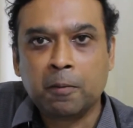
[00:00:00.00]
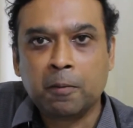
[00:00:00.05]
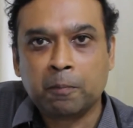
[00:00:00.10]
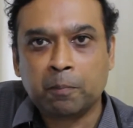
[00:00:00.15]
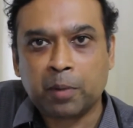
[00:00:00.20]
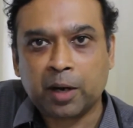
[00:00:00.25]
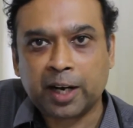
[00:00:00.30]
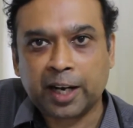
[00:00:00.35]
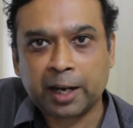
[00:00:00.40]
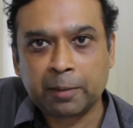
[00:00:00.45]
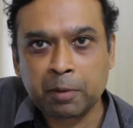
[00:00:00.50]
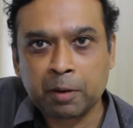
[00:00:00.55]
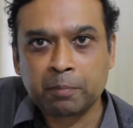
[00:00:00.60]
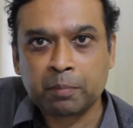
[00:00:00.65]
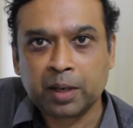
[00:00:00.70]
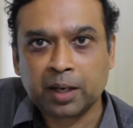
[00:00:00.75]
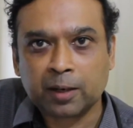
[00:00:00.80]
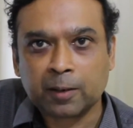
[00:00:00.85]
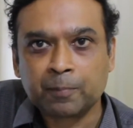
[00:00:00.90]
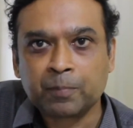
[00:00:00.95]
But
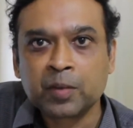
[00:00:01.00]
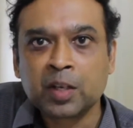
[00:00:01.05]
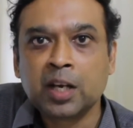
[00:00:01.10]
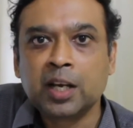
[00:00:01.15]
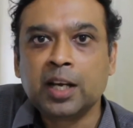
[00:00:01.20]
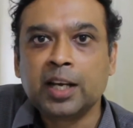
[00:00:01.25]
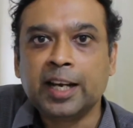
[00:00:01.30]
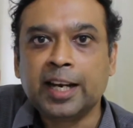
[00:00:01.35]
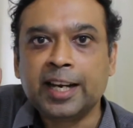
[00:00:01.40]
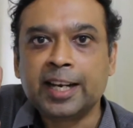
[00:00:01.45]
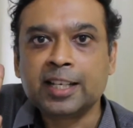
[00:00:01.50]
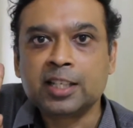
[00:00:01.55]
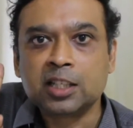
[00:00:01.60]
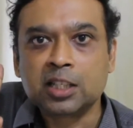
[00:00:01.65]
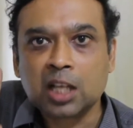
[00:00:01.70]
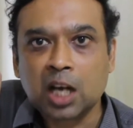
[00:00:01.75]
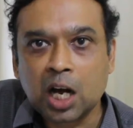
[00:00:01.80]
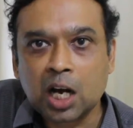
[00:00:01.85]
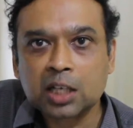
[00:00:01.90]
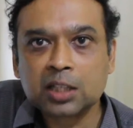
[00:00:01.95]
remember, it is
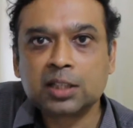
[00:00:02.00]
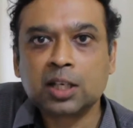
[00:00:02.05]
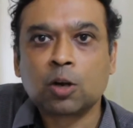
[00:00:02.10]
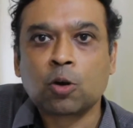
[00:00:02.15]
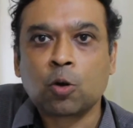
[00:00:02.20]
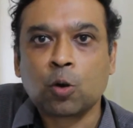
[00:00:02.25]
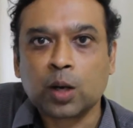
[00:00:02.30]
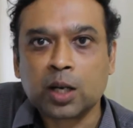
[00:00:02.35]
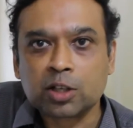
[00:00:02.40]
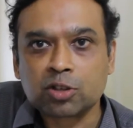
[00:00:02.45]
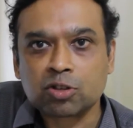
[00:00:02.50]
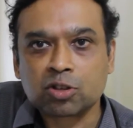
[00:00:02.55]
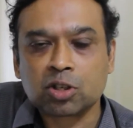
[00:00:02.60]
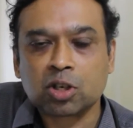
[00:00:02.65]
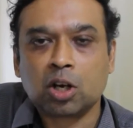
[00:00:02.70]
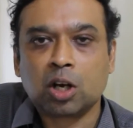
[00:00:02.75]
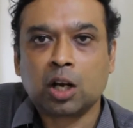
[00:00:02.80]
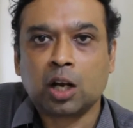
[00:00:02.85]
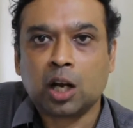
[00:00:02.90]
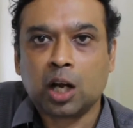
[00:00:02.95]
not the
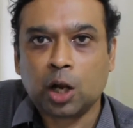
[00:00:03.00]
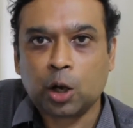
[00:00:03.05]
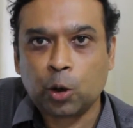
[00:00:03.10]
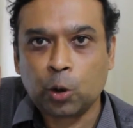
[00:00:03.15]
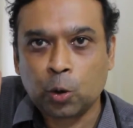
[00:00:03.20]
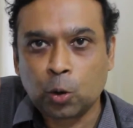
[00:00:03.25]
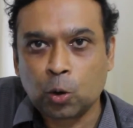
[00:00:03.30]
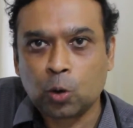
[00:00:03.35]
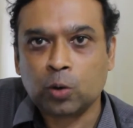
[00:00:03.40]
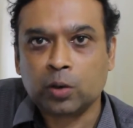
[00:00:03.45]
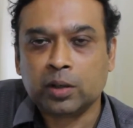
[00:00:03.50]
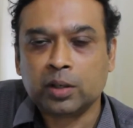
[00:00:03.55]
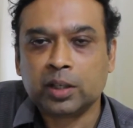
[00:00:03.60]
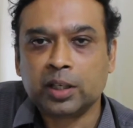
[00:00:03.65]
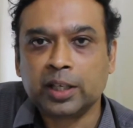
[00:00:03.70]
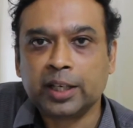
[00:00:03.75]
cholesterol alone.